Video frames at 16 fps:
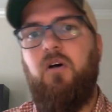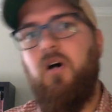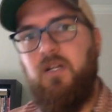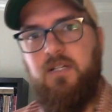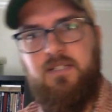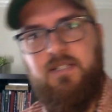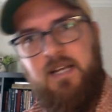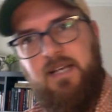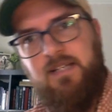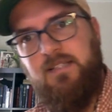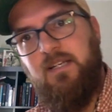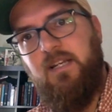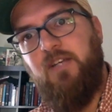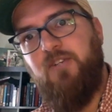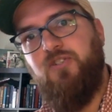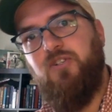an
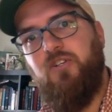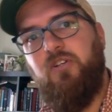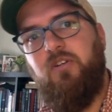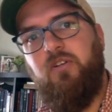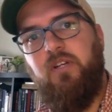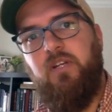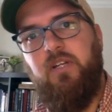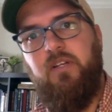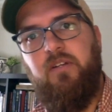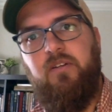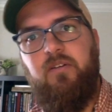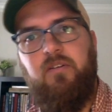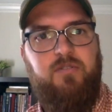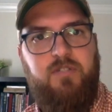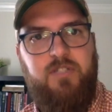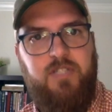assassination
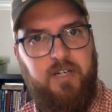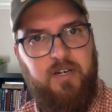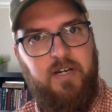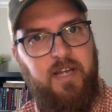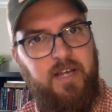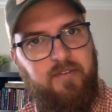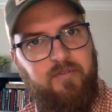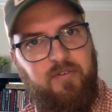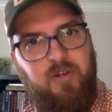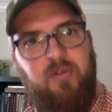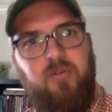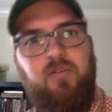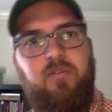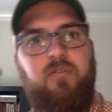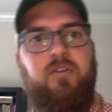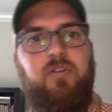in Sarajevo,